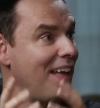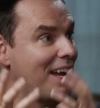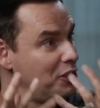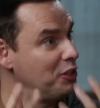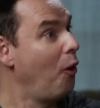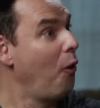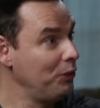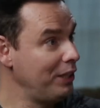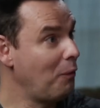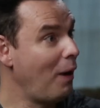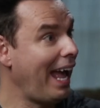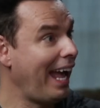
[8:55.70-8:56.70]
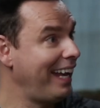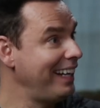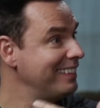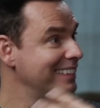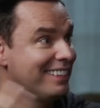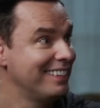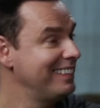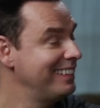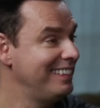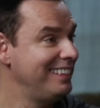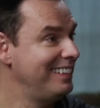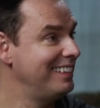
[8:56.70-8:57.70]
that's the only way,
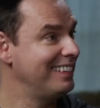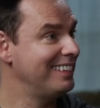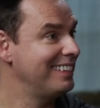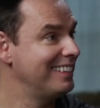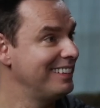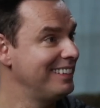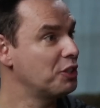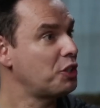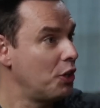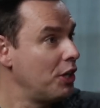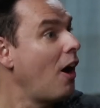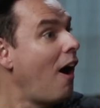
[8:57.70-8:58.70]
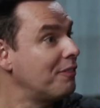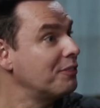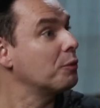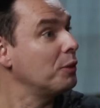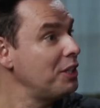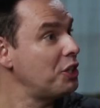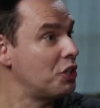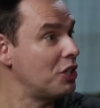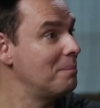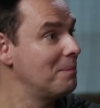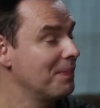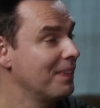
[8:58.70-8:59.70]
that's you're saying you're turning off the relationship.
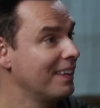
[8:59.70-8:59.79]
You're